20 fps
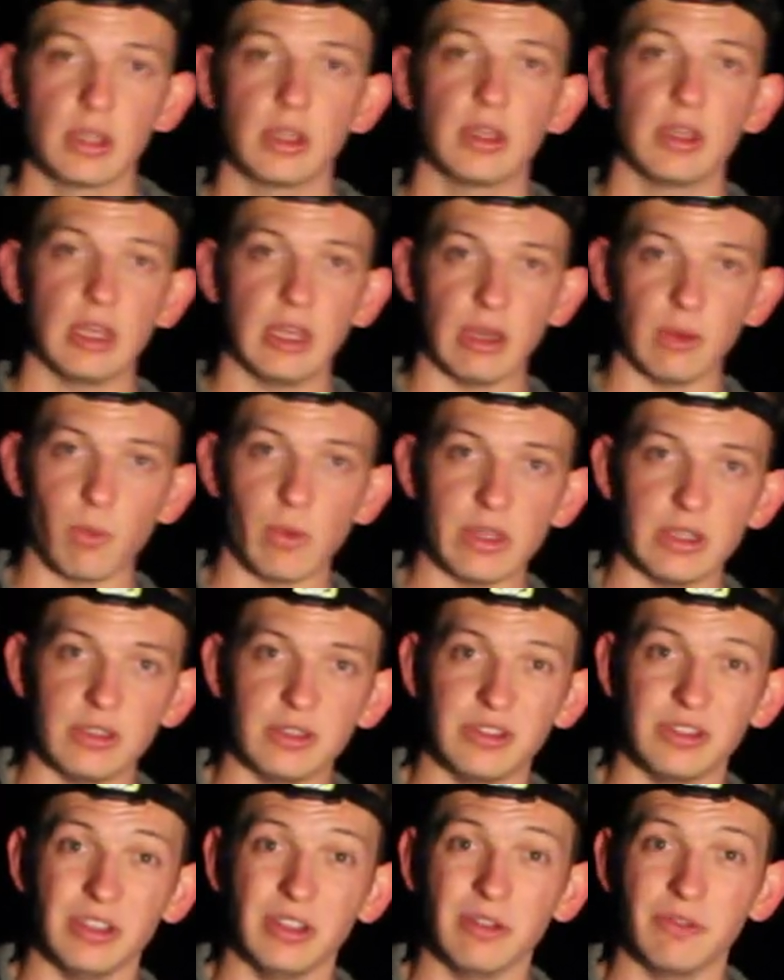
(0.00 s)
can't wait to
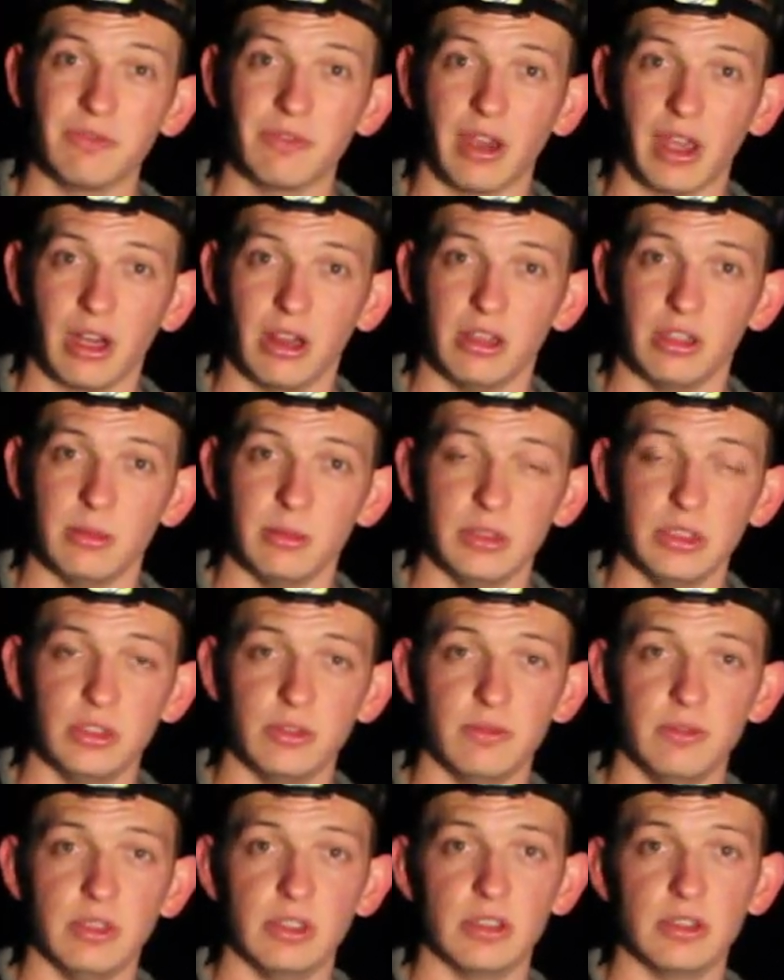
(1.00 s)
see the final image
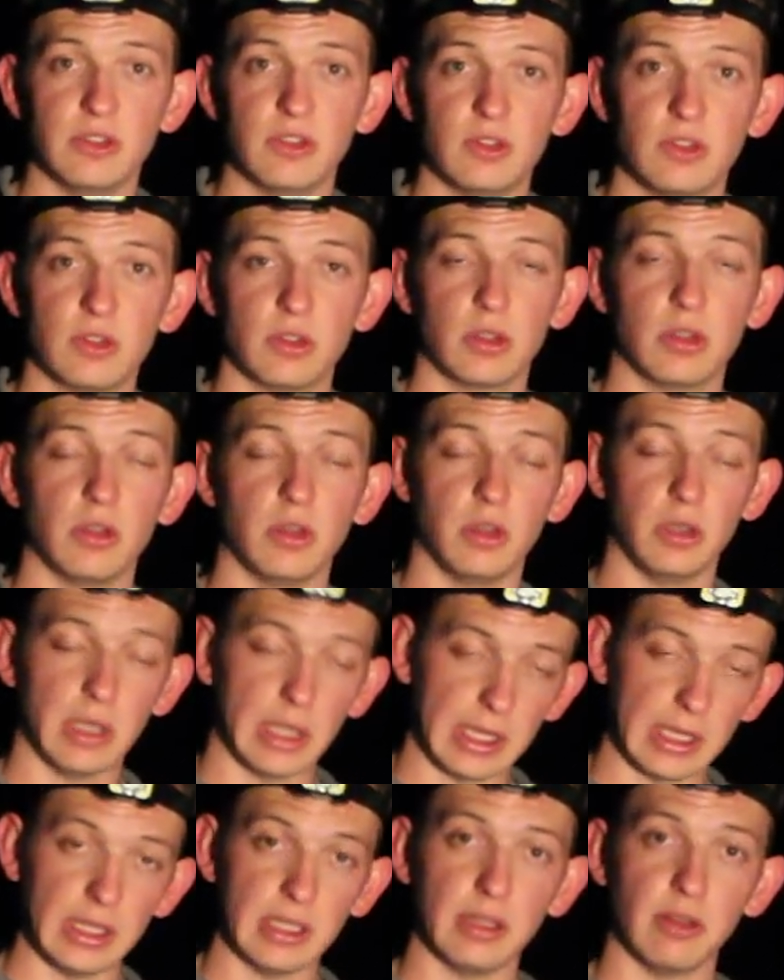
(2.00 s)
of this
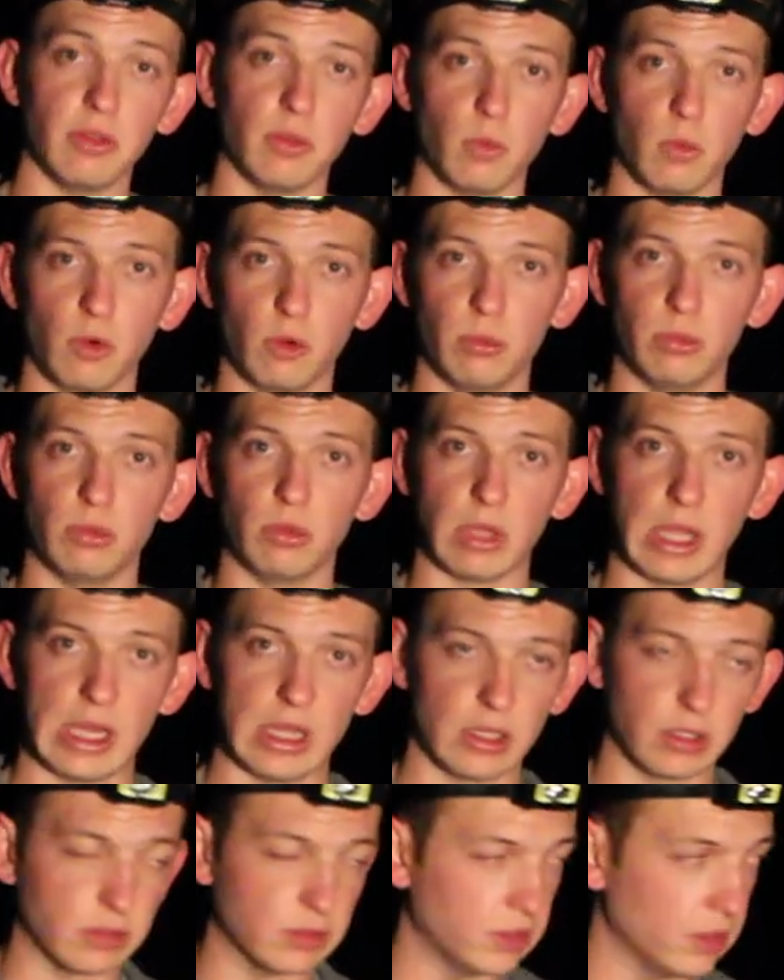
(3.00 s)
and the Whirlpool
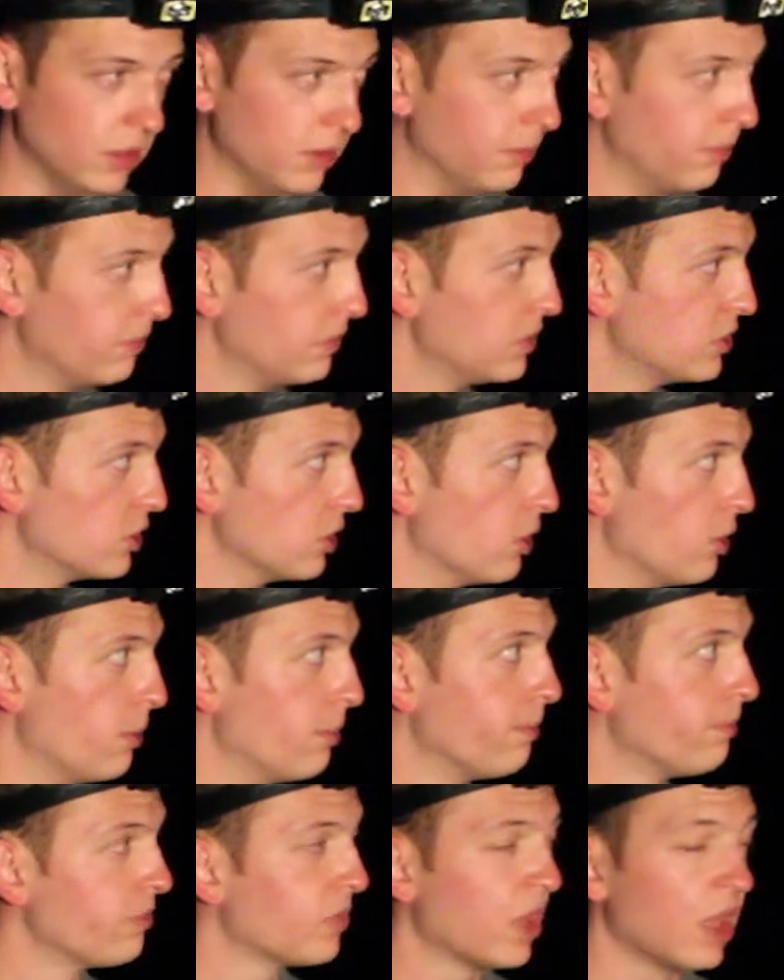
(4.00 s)
Galaxy so
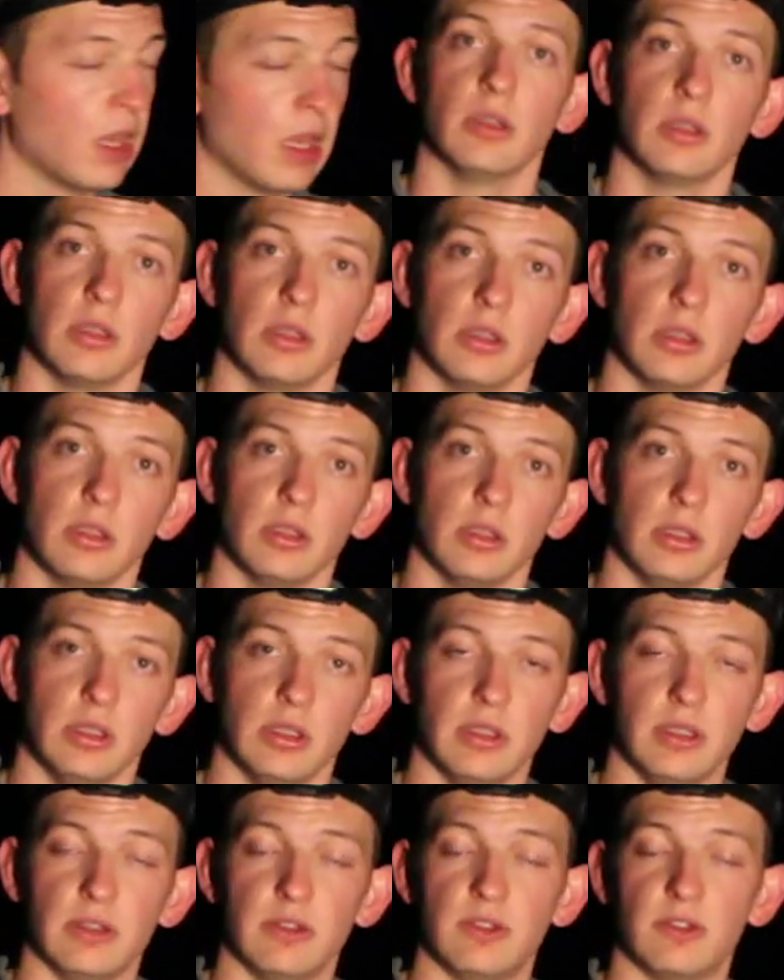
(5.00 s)

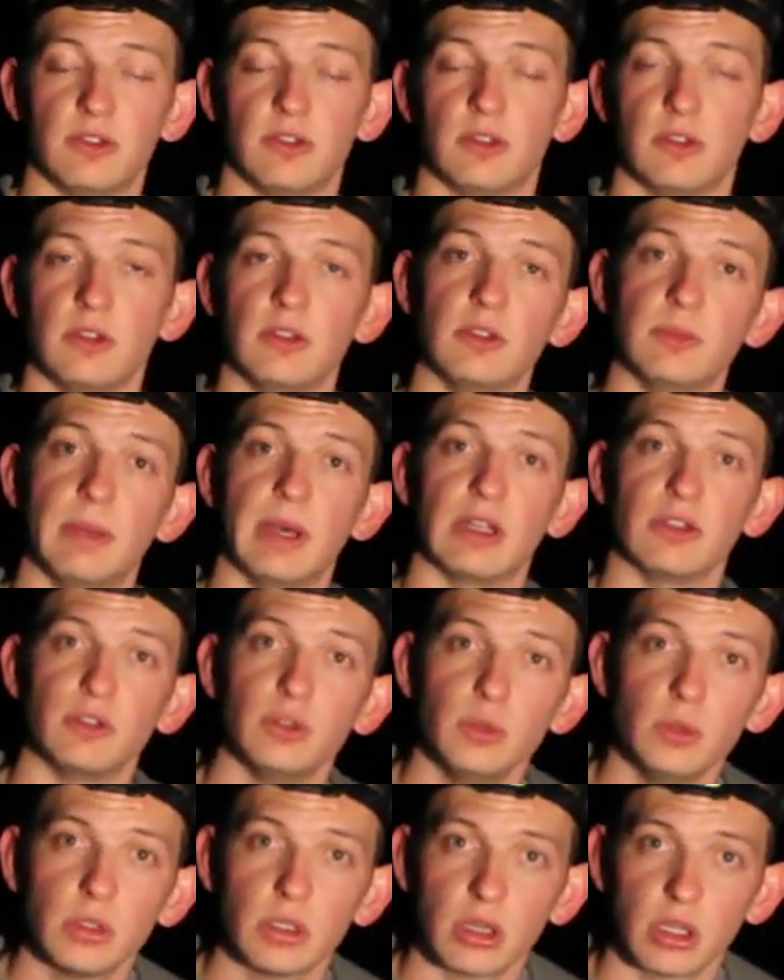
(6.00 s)
it's it's about
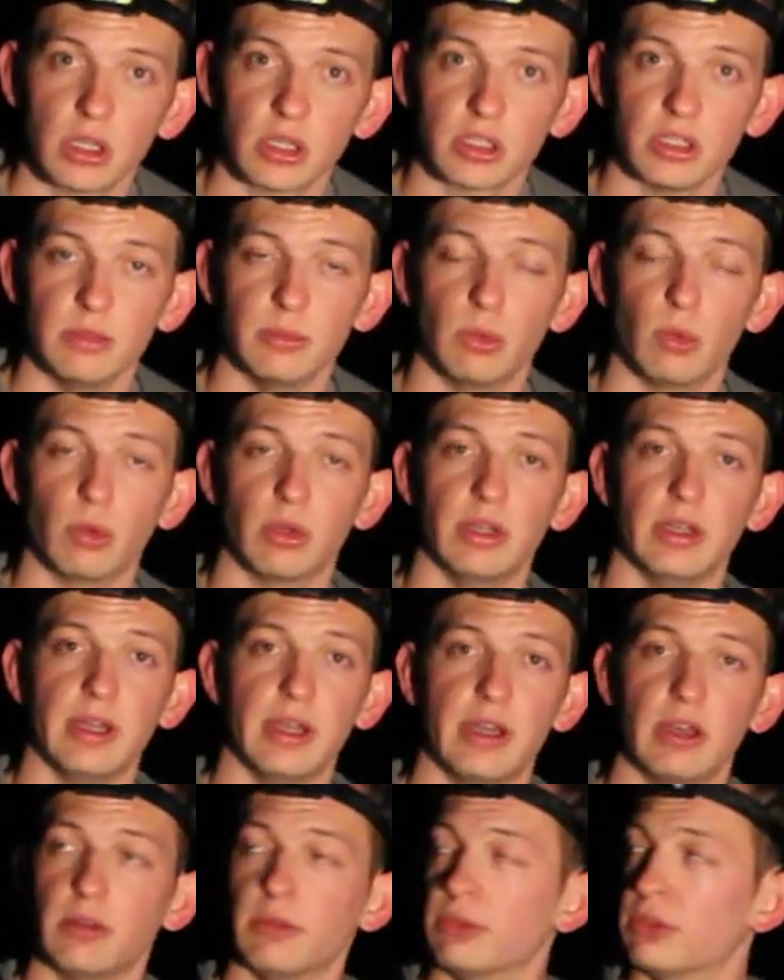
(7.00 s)
two o'clock in the morning
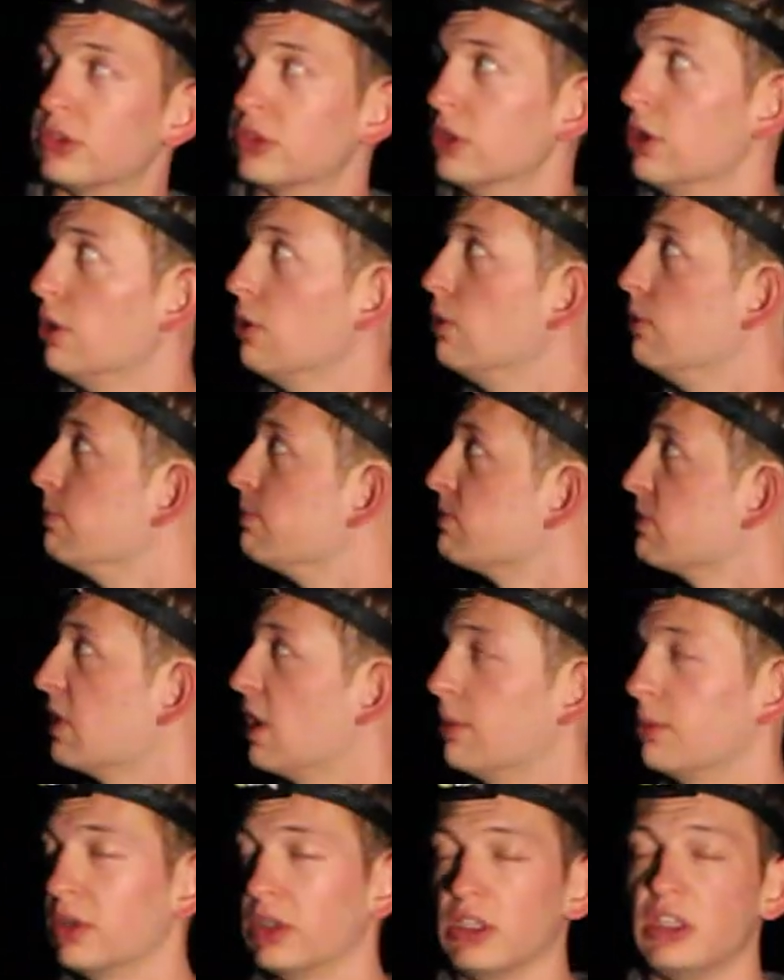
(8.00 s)
now so
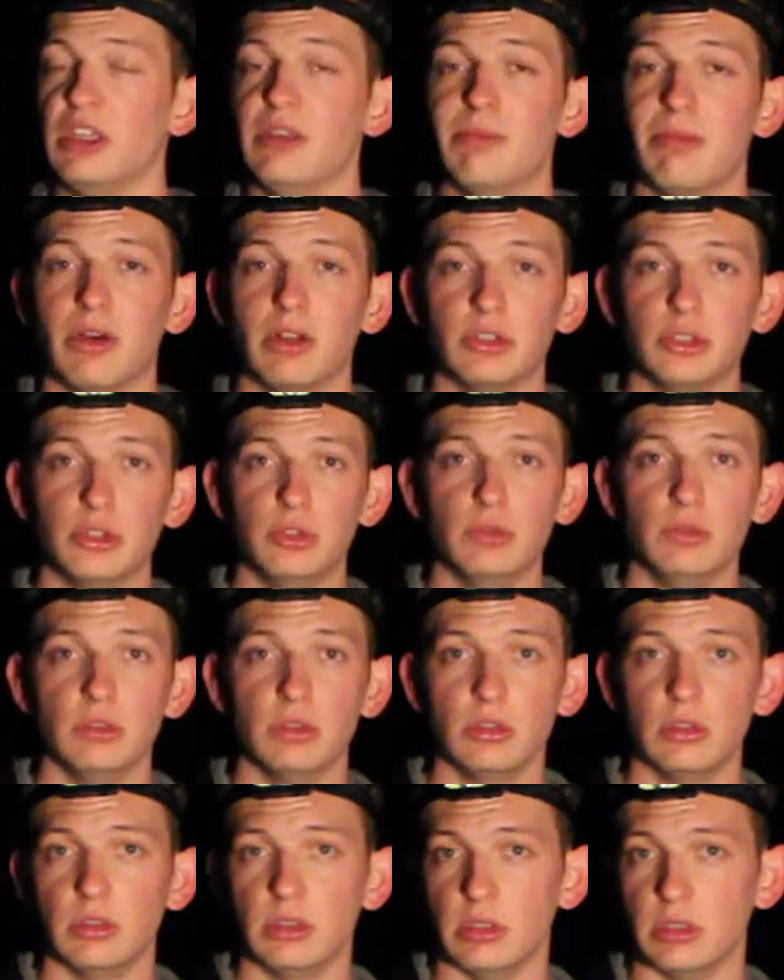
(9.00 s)
I'm gonna keep on
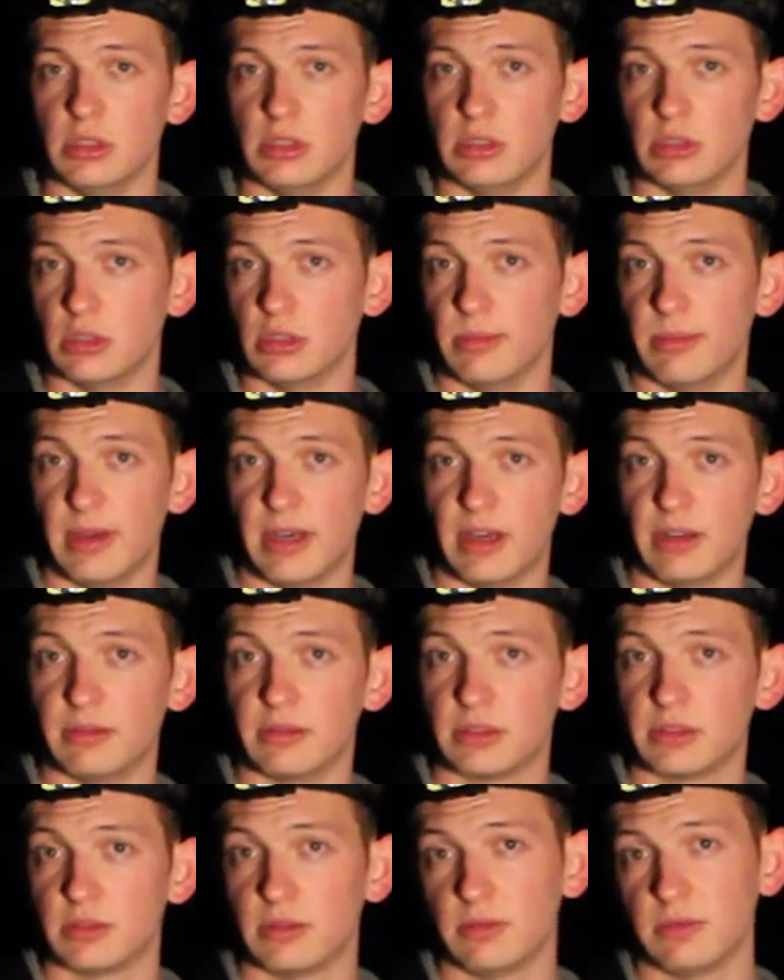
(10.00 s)
shooting until
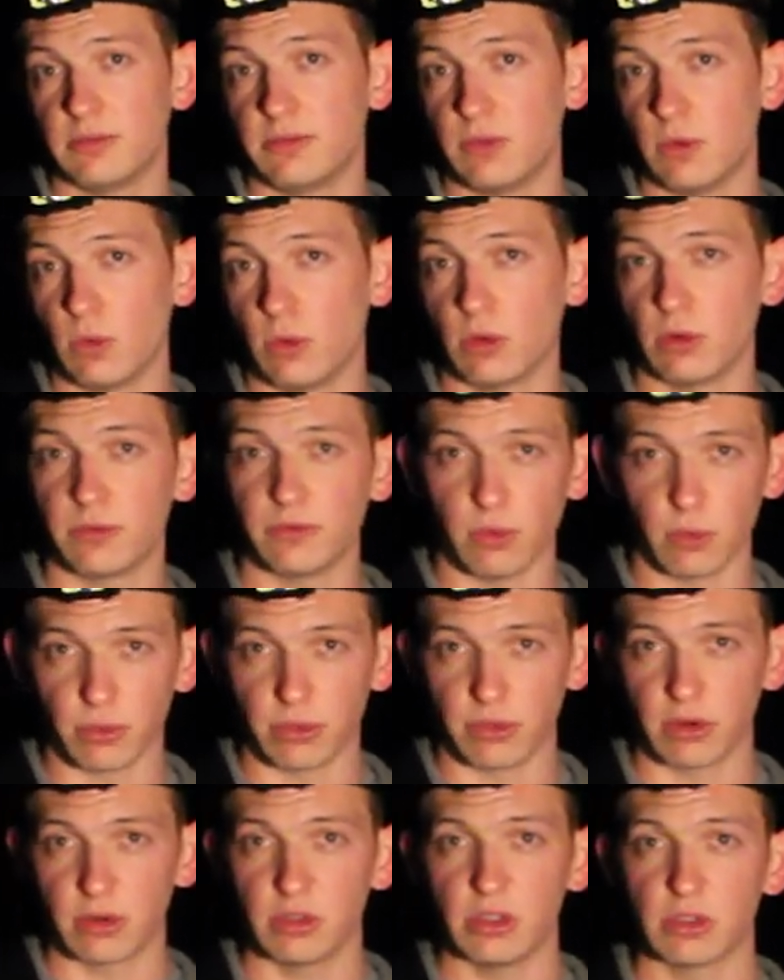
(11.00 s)
about 4
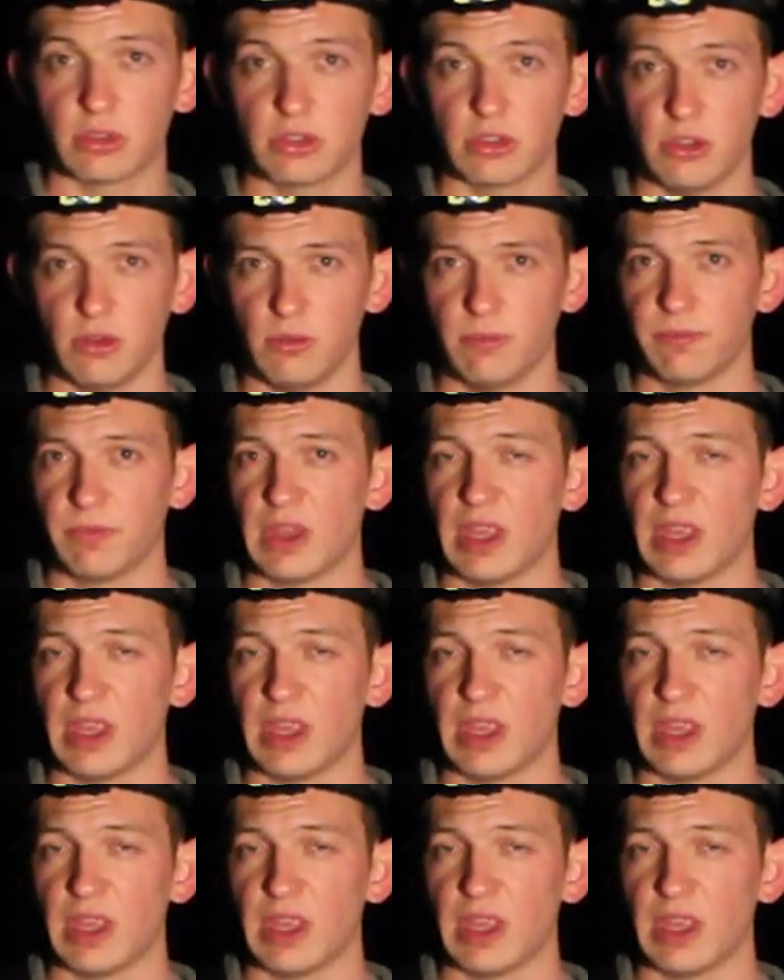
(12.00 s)
4:30 or so